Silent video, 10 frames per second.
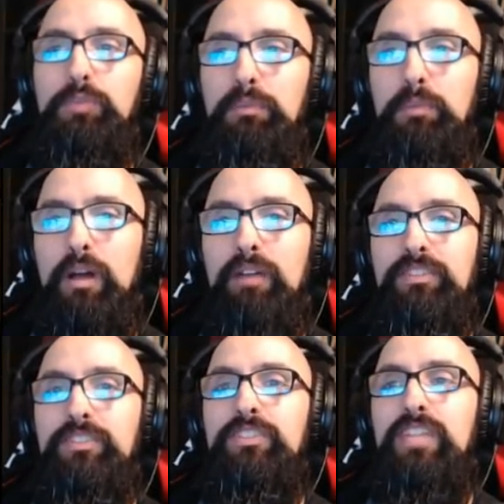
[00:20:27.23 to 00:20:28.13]
people
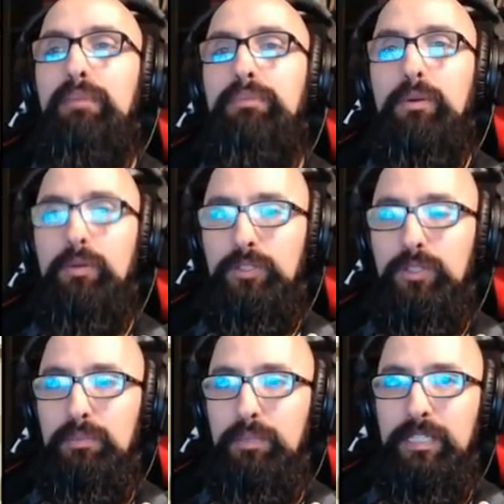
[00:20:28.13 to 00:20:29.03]
often step or
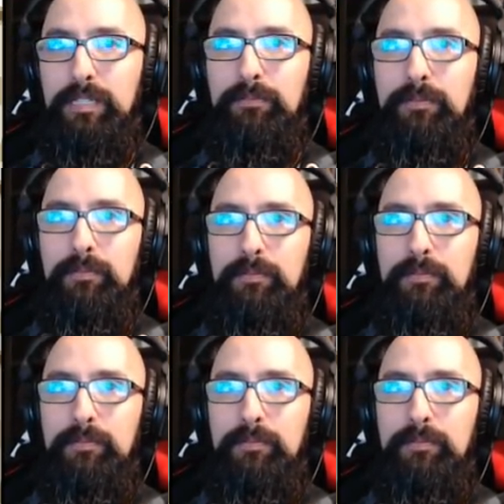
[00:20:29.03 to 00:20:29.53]
trip on them.